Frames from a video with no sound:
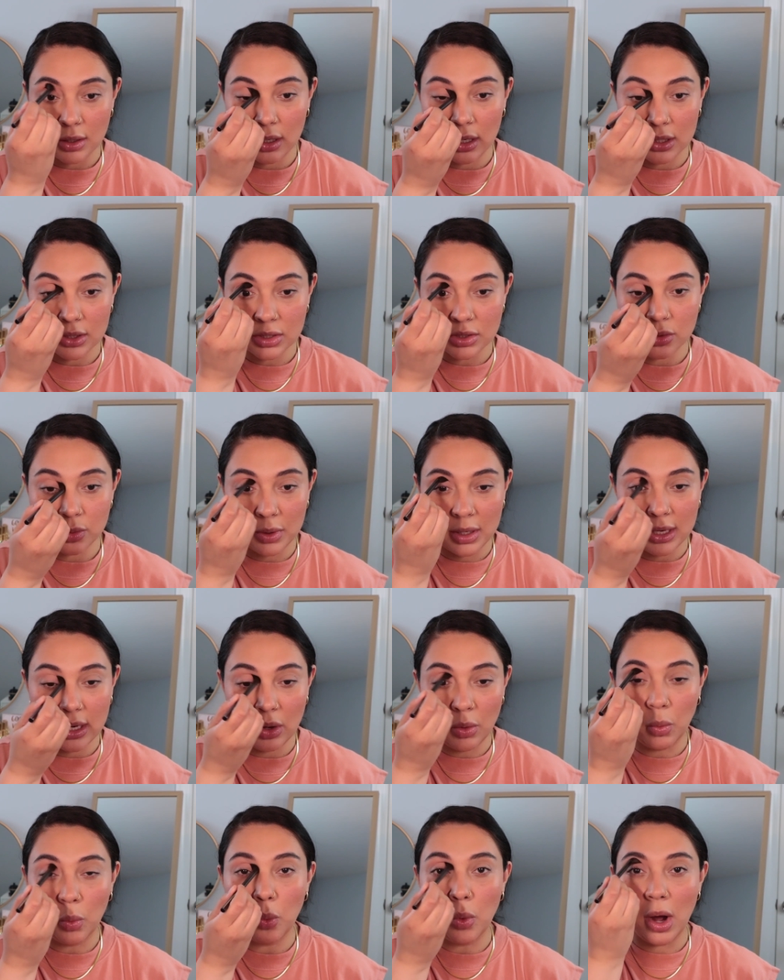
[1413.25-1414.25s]
I just want
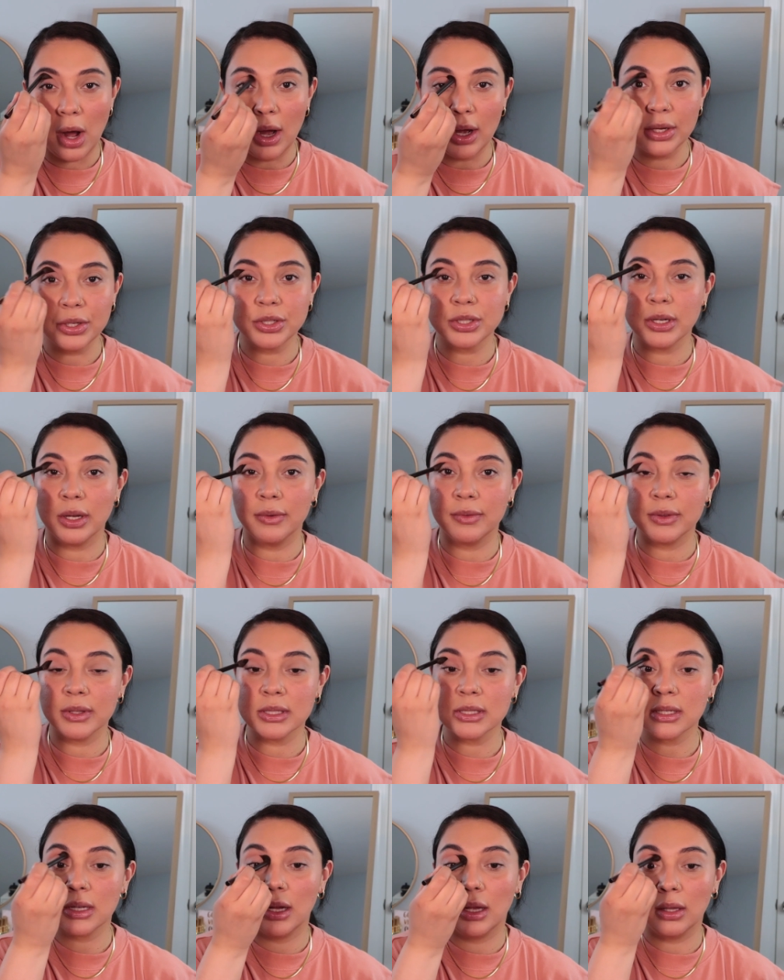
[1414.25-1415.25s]
a wash of
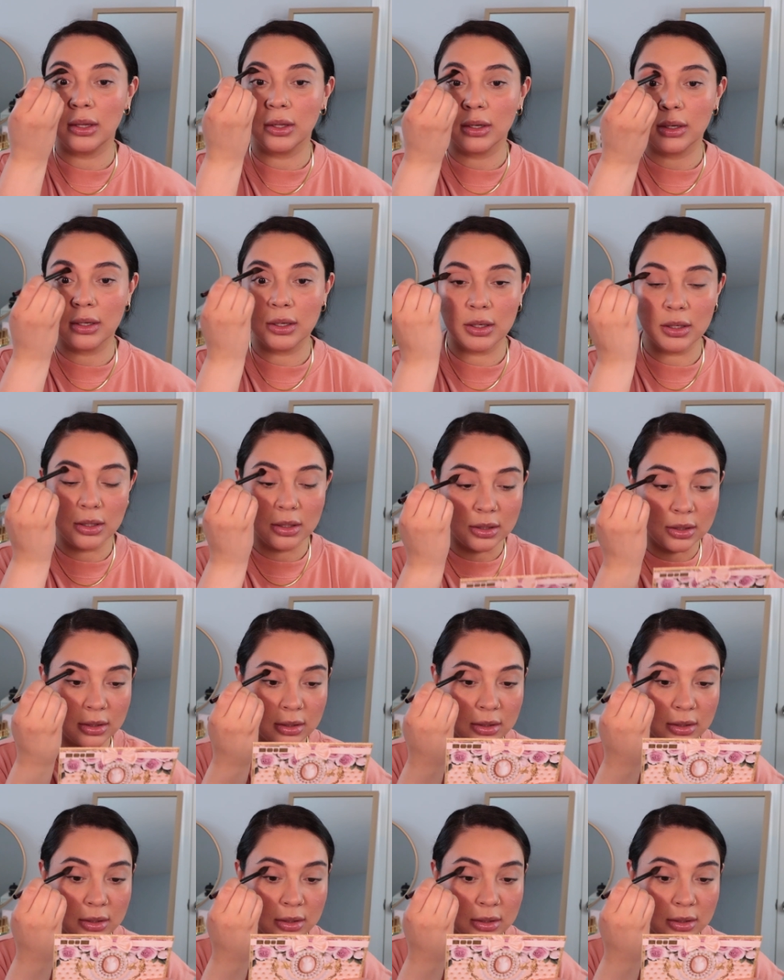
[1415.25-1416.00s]
this color.